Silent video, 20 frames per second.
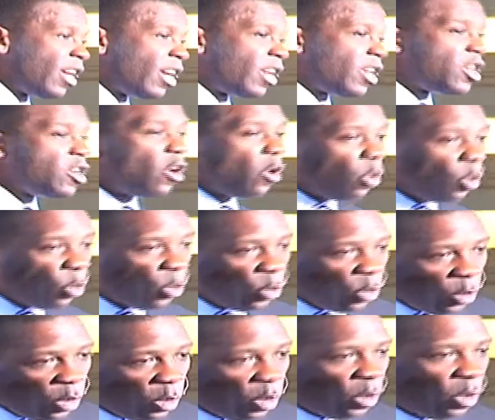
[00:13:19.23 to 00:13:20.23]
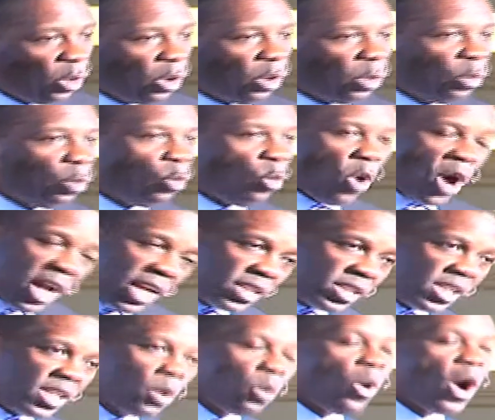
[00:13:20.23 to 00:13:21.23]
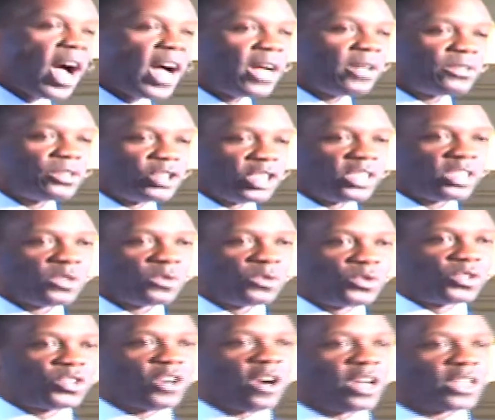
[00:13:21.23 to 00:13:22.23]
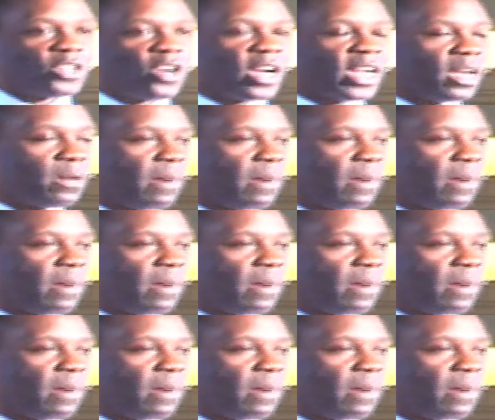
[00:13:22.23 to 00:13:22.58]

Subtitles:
You know, once in a while, Jesus would start talking